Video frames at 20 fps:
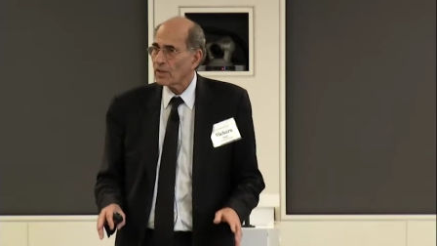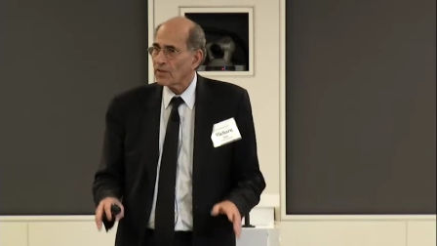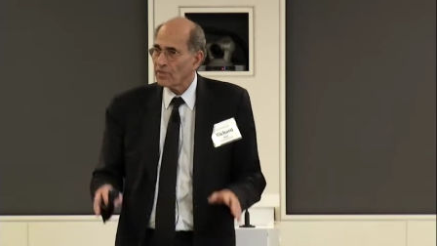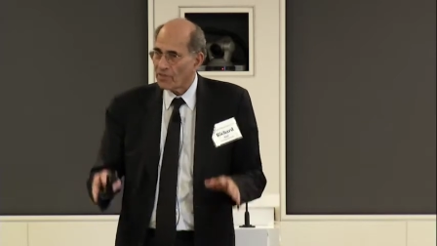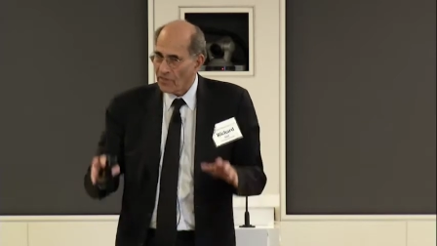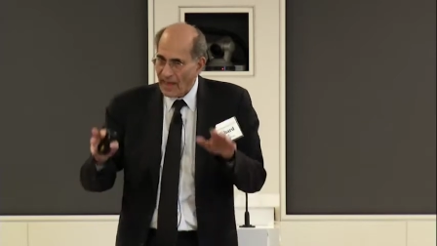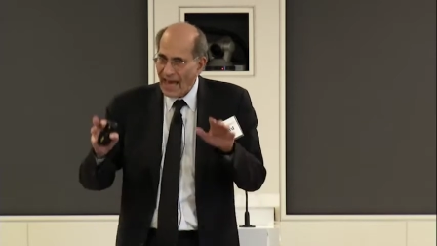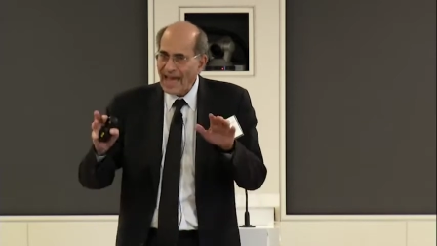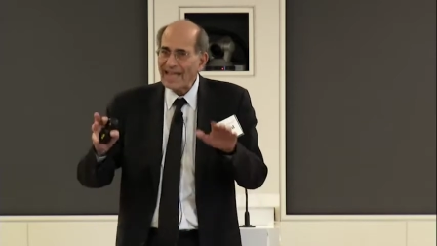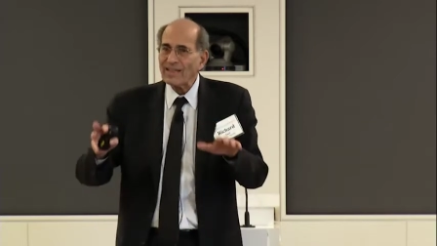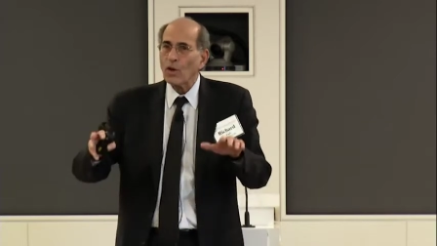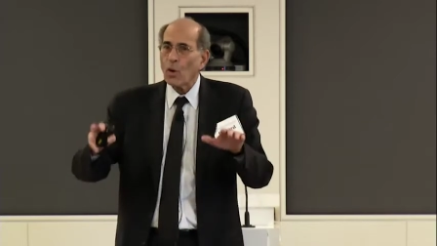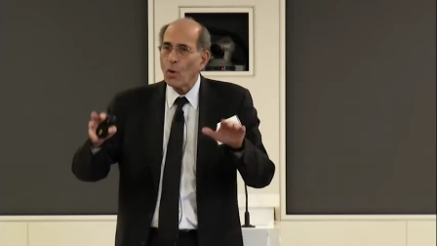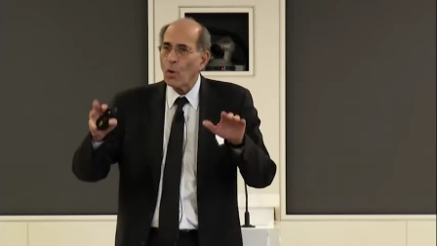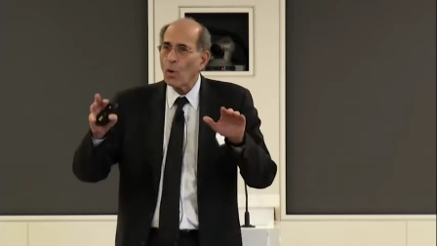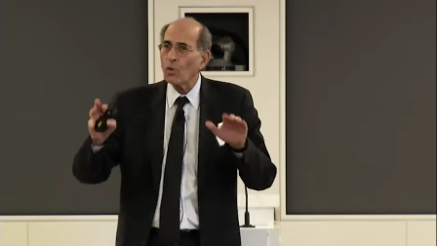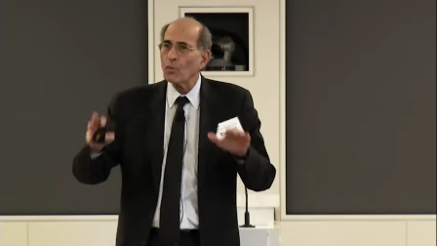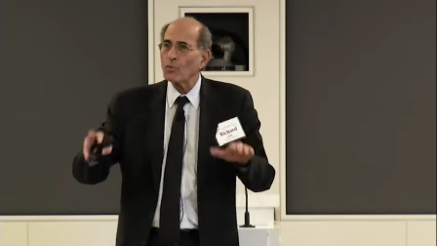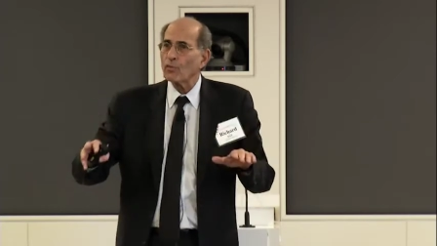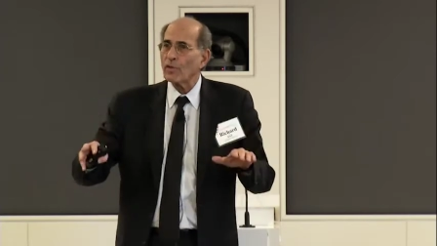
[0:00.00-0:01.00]
That
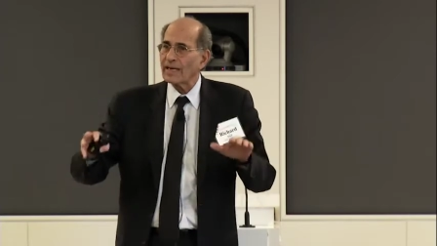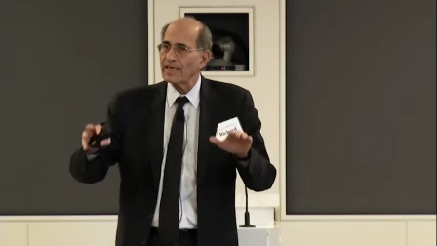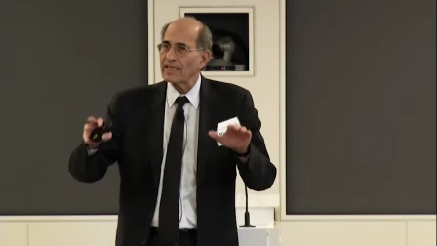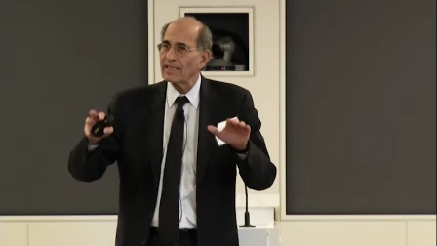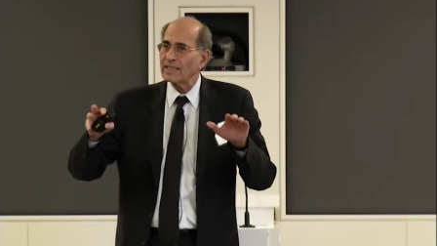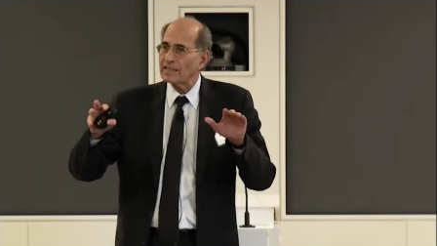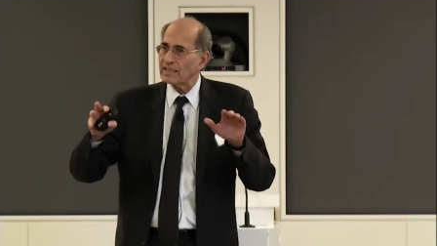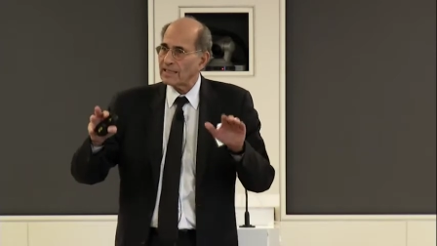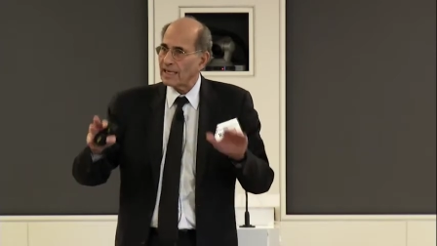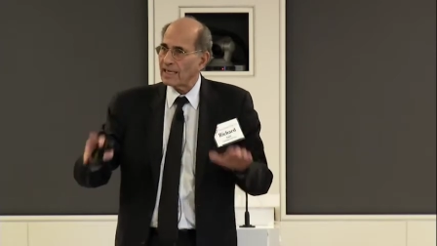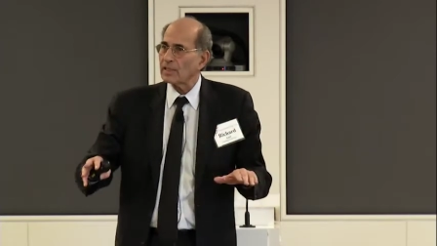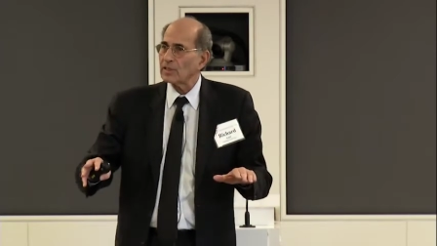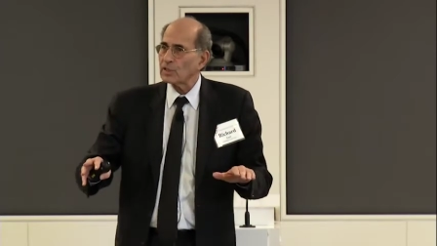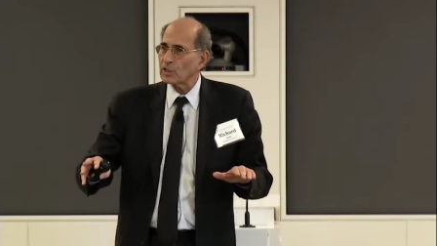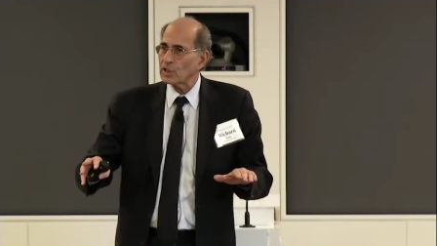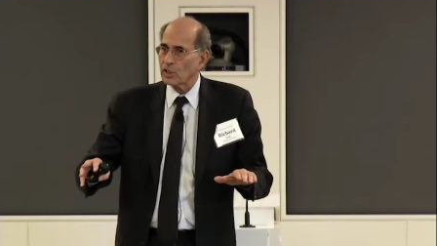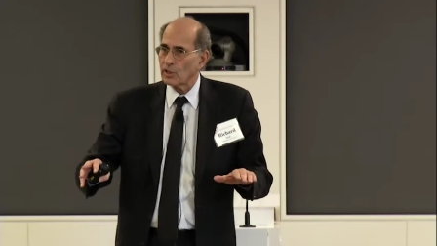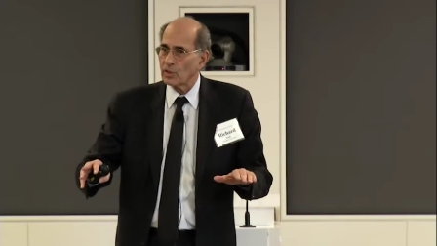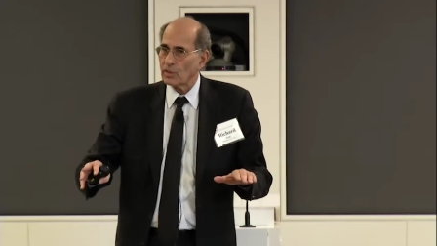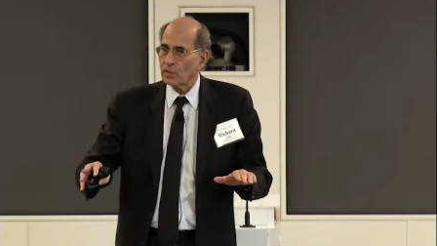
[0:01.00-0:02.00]
already
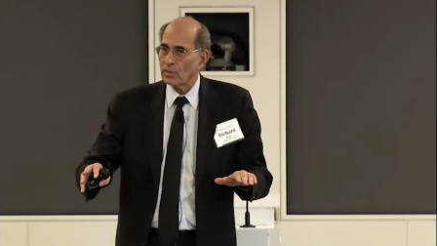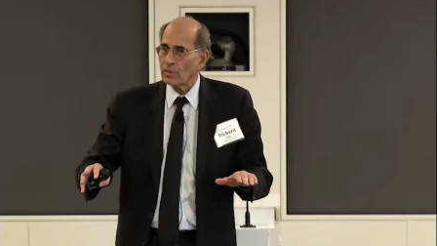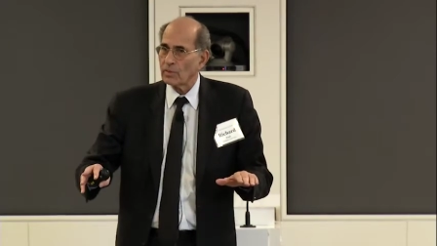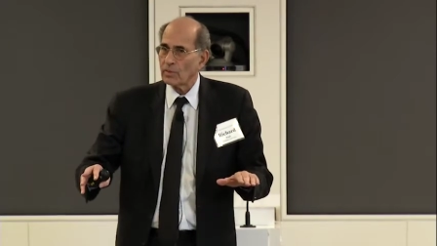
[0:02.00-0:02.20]
tells you